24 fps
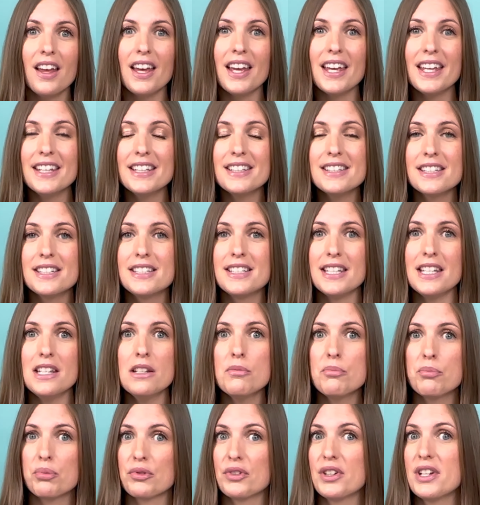is
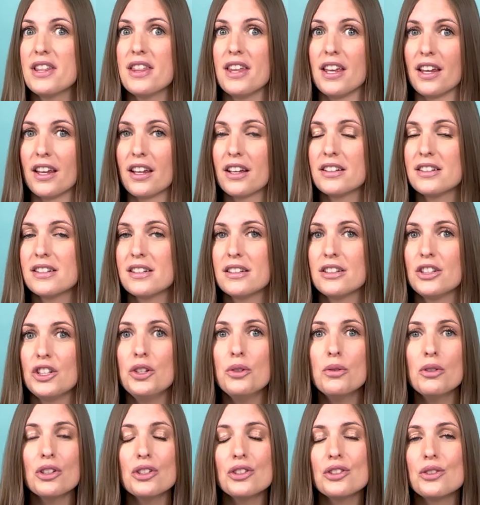deep breathing.
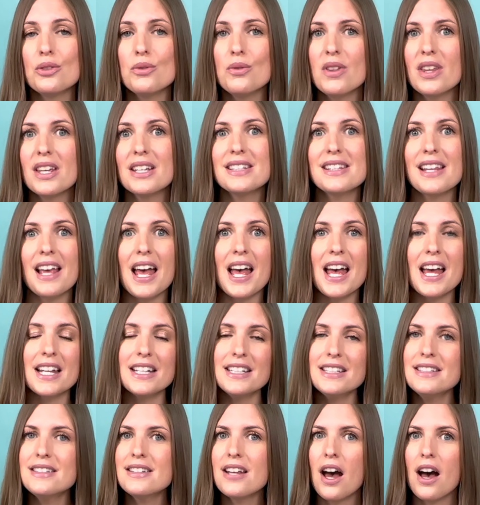You can do this
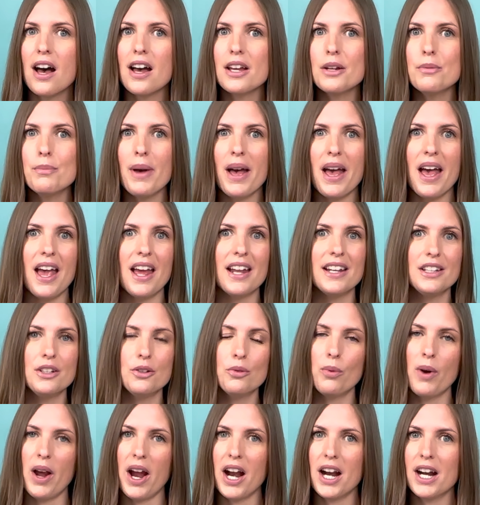anytime,
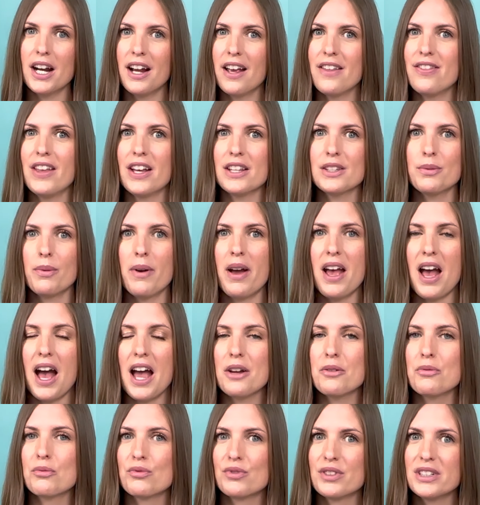anywhere, and that's why
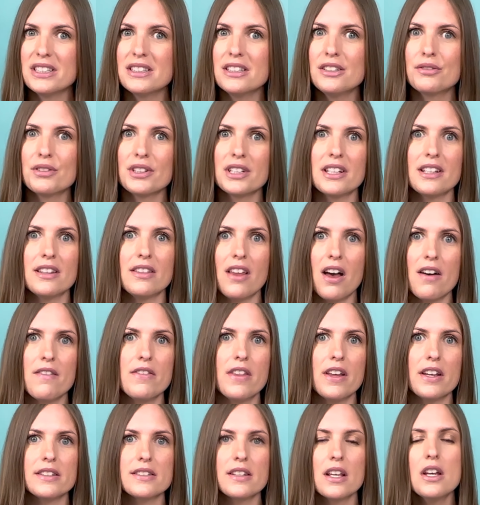I really, really love
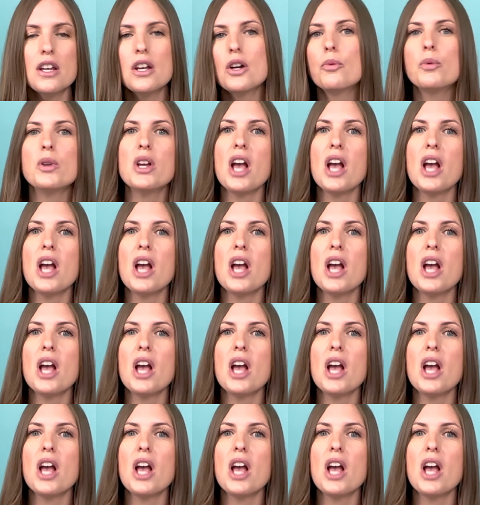this. We